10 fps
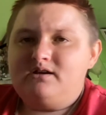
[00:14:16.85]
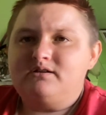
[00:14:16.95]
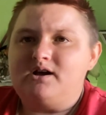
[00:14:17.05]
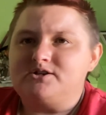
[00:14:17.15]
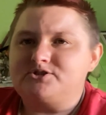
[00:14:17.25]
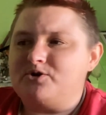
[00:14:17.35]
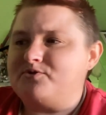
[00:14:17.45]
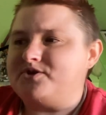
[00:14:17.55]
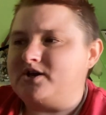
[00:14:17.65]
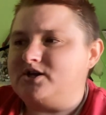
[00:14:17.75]
yeah, so
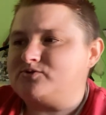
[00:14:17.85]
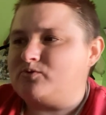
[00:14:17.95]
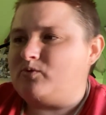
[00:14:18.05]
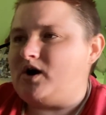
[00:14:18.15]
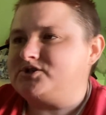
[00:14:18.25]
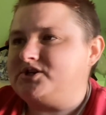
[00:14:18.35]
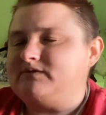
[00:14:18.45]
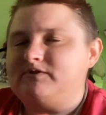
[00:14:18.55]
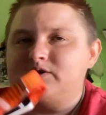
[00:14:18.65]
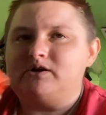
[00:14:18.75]
thank you guys for watching.
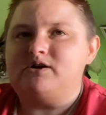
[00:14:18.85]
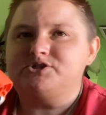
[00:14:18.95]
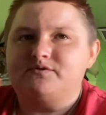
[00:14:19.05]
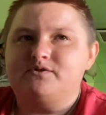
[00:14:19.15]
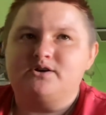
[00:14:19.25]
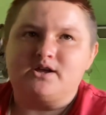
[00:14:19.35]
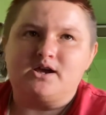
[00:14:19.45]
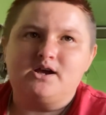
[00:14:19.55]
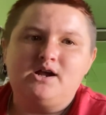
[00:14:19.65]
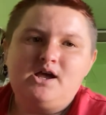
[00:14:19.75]
Have a great rest of your
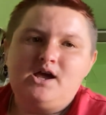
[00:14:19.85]
day.